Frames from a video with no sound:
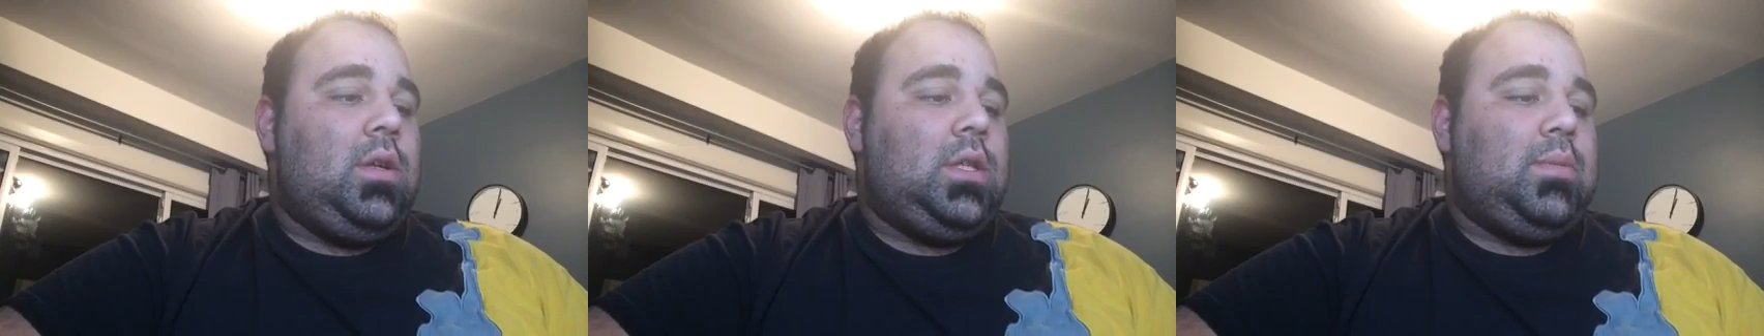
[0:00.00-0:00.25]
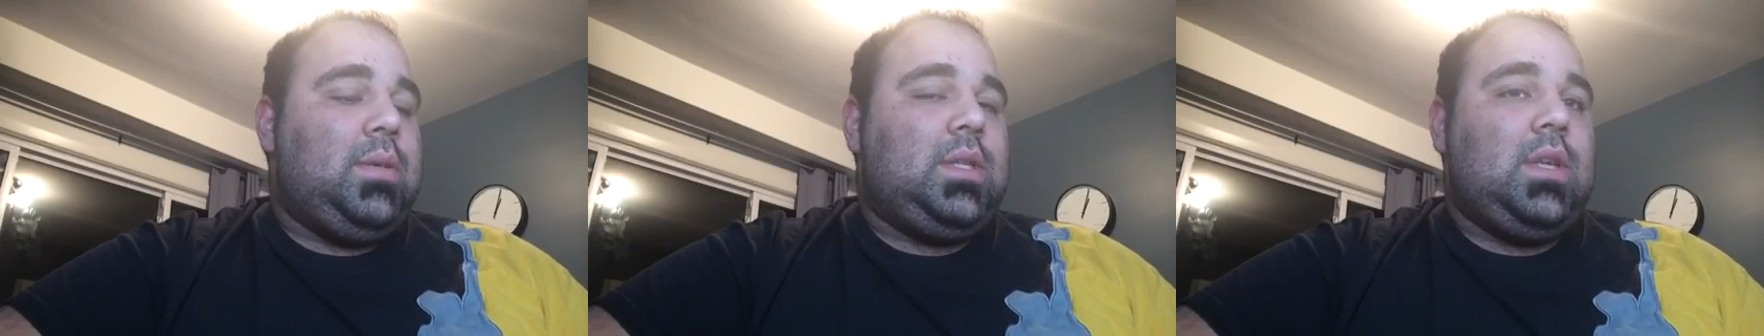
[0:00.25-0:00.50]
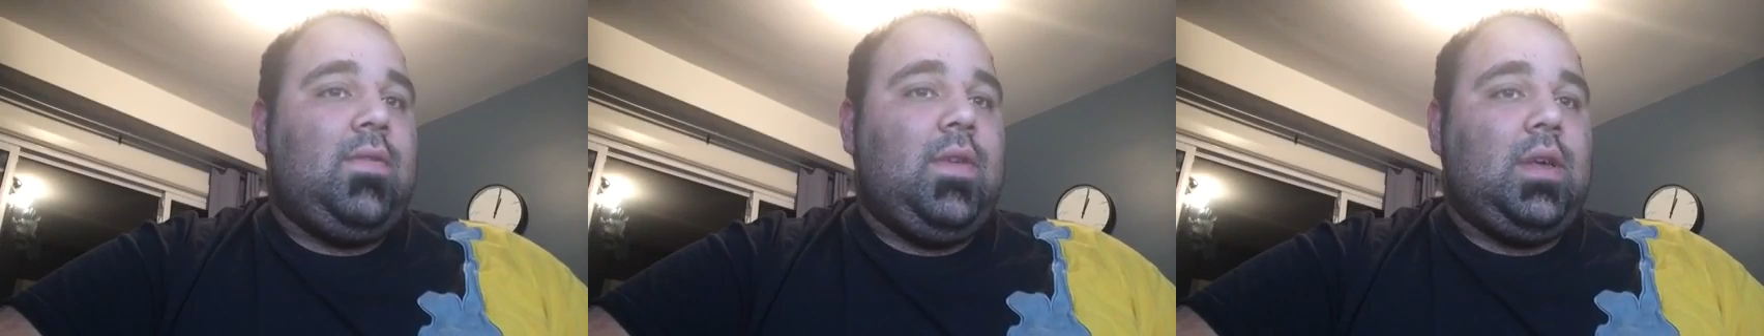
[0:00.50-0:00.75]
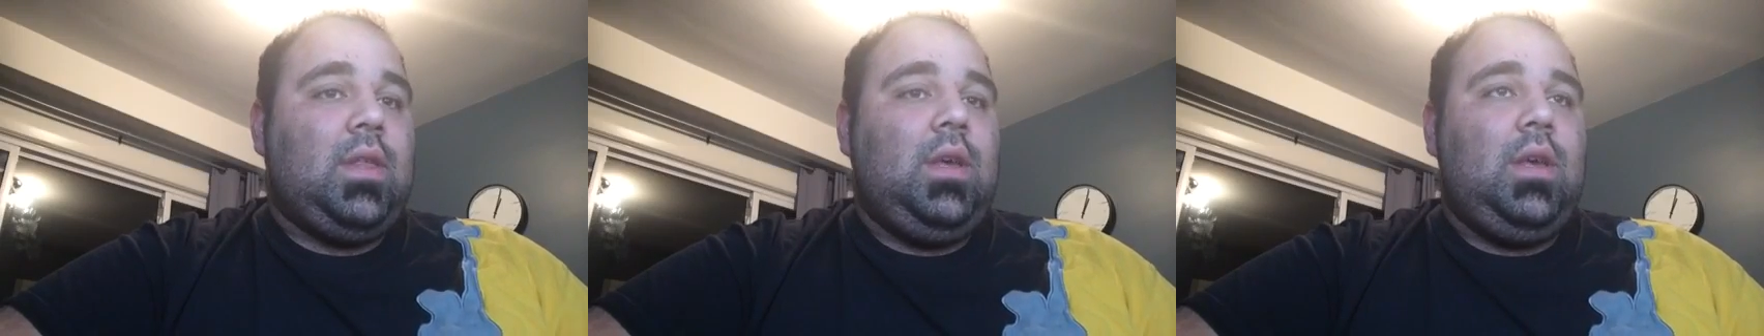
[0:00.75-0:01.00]

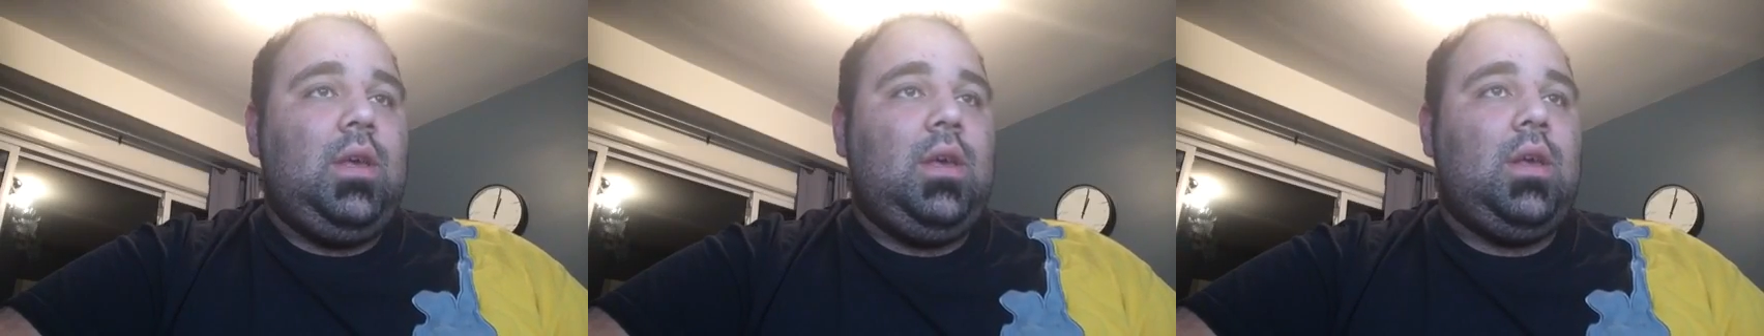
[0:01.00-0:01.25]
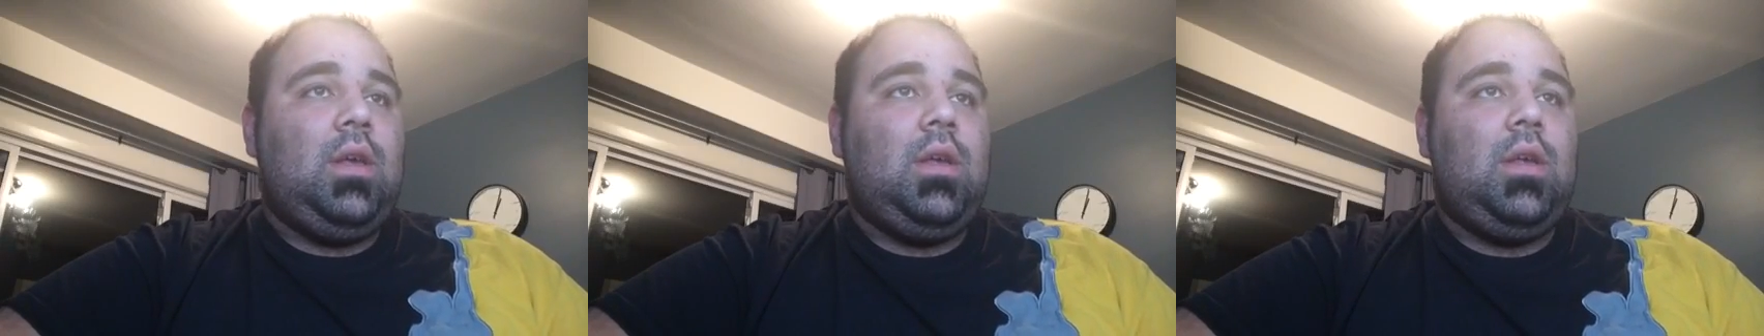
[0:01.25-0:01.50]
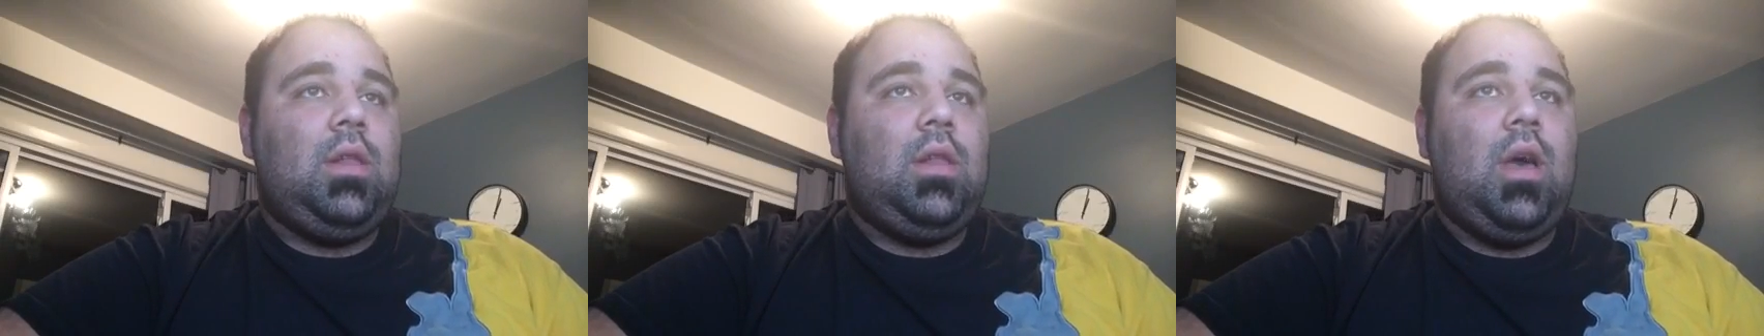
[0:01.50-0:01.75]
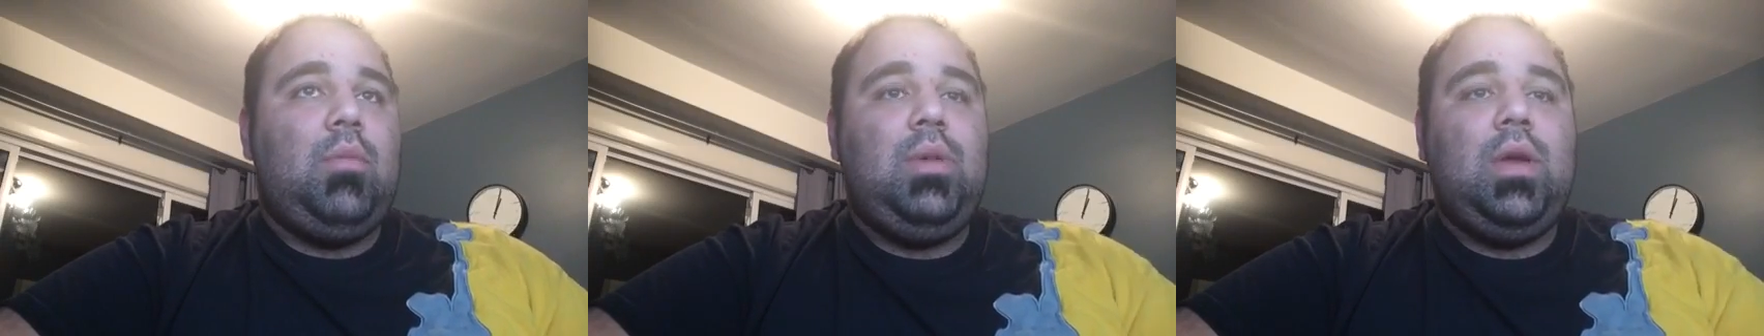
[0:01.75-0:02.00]
specifically
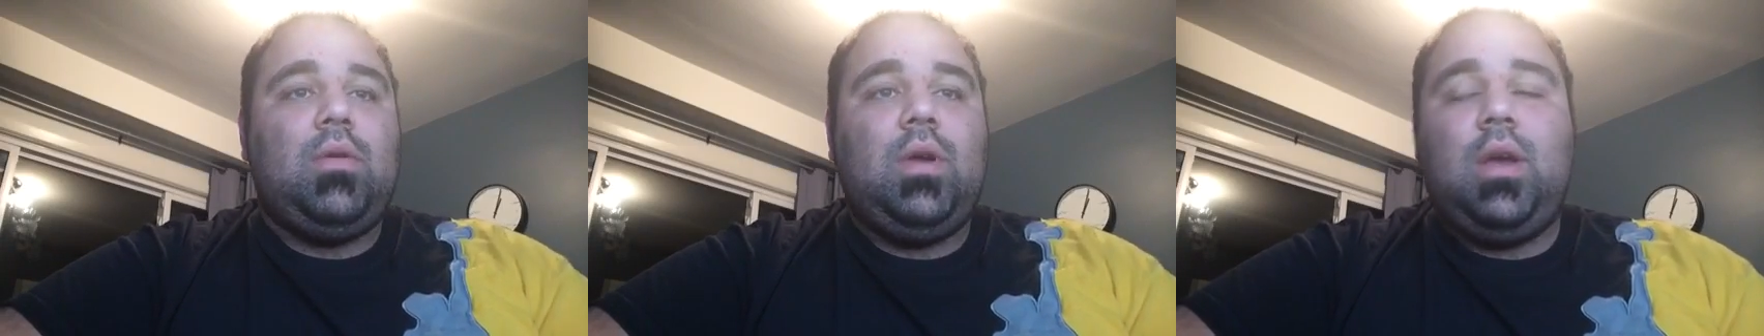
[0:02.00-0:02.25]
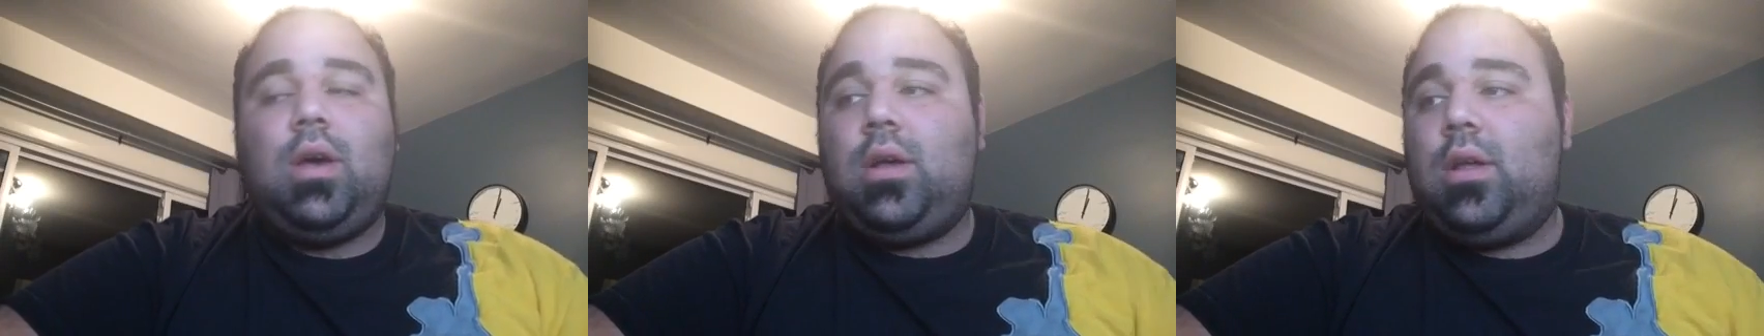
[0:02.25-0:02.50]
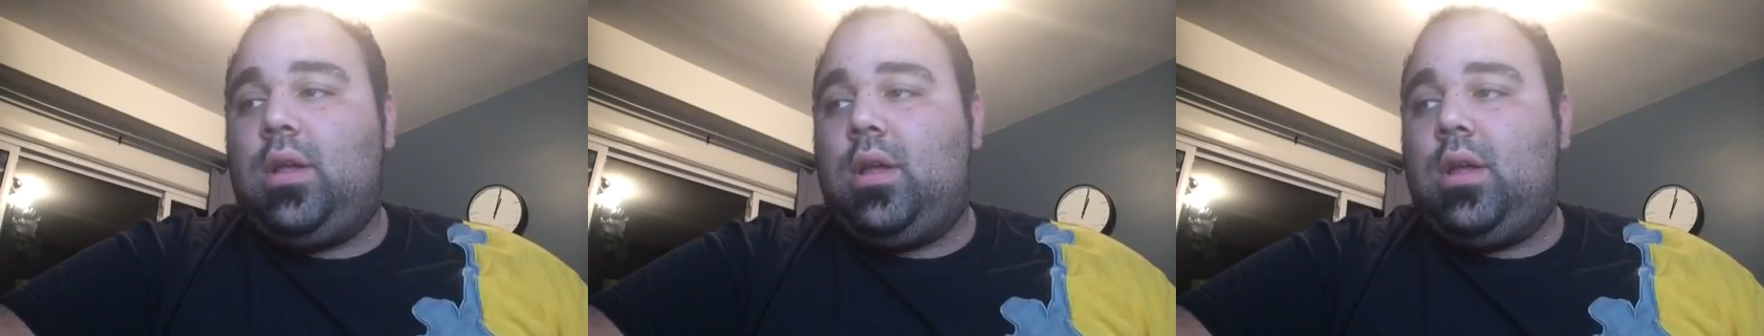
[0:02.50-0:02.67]
Liberia.